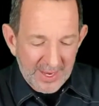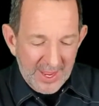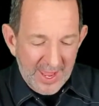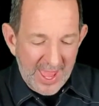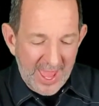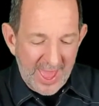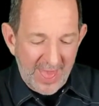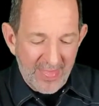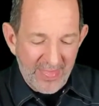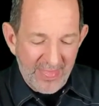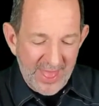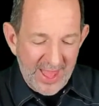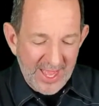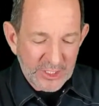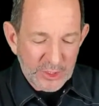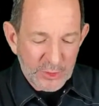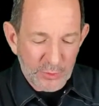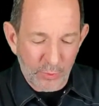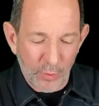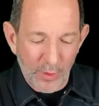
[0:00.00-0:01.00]
And
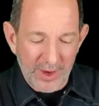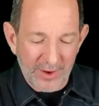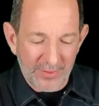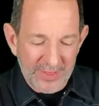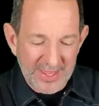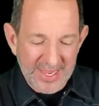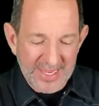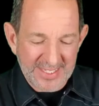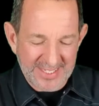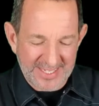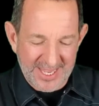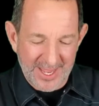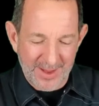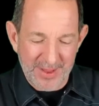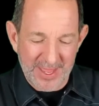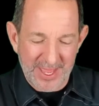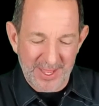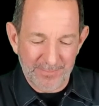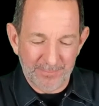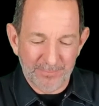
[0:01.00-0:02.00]
that's where these come
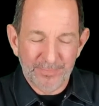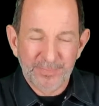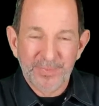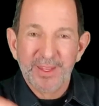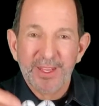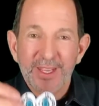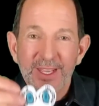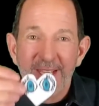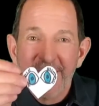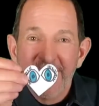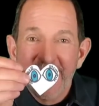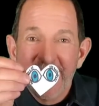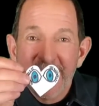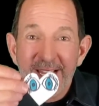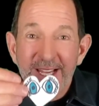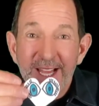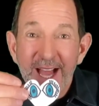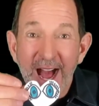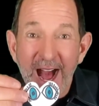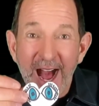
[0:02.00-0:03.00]
in.
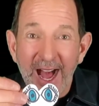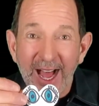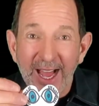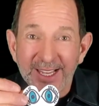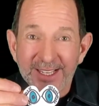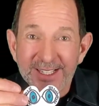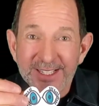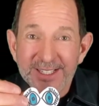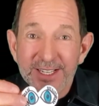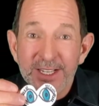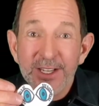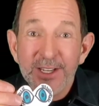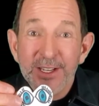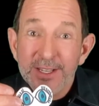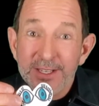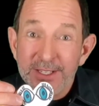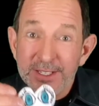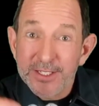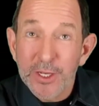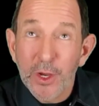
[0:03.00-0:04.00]
Eyes.
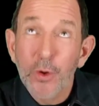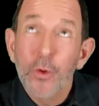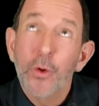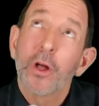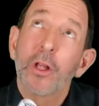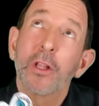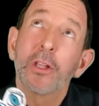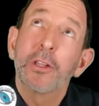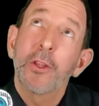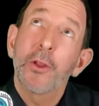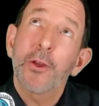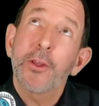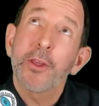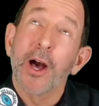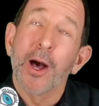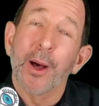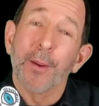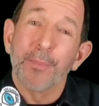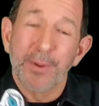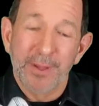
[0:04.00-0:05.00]
So look
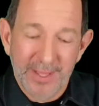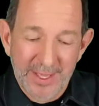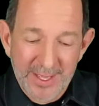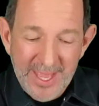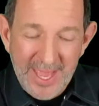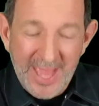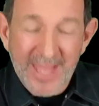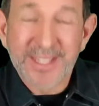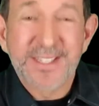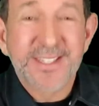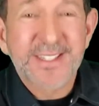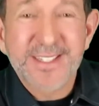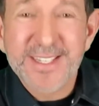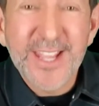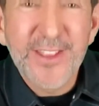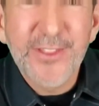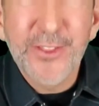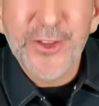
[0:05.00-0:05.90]
up and see the